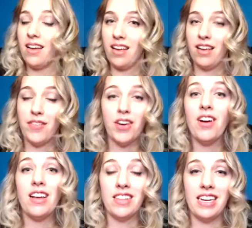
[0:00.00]
If you're
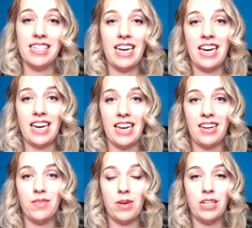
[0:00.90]
online
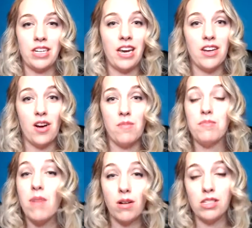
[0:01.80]
dating, which I know
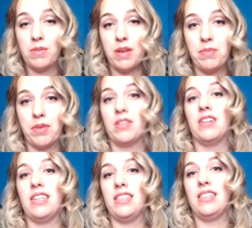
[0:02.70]
most people
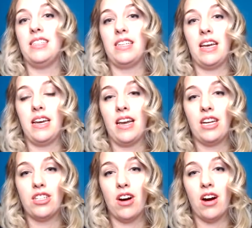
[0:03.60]
in this day and
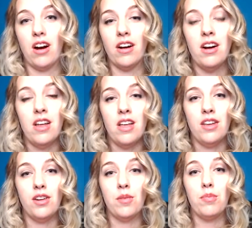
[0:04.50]
age are,
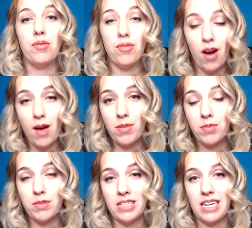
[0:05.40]
you're
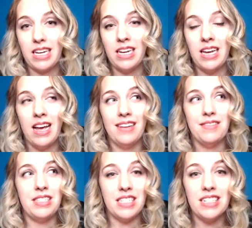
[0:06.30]
probably
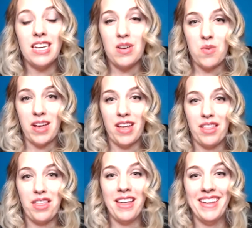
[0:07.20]
dealing
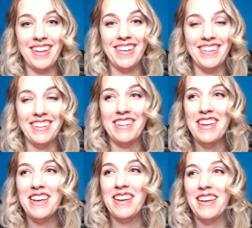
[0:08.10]
with
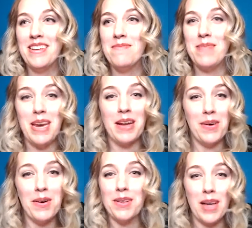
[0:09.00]
meeting a
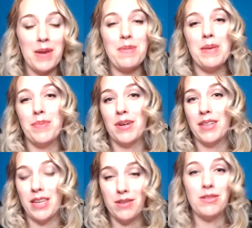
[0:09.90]
whole lot of people
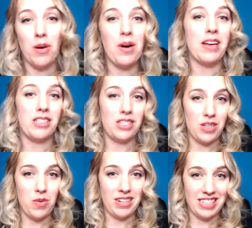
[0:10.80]
that you don't
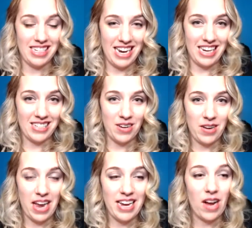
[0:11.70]
actually want to date.
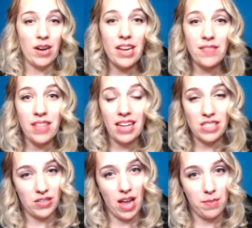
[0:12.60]
Okay. Now, if
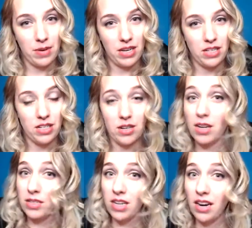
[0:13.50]
that's happening to you,
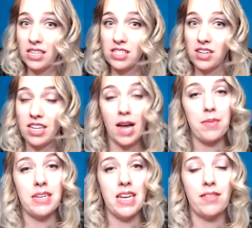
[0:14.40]
now it's not necessarily
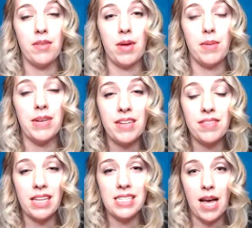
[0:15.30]
happening to everybody, but if
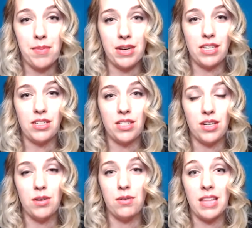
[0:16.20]
that's happening to
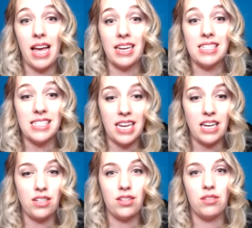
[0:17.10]
you, then stay
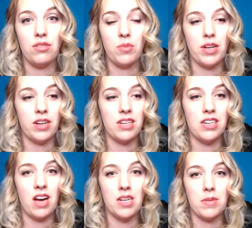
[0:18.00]
tuned. We are going to
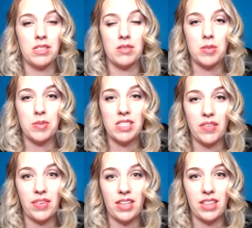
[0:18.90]
talk about some
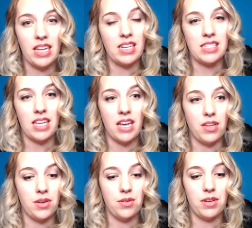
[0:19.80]
specific things that
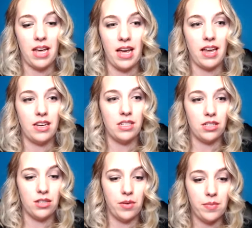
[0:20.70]
you can do.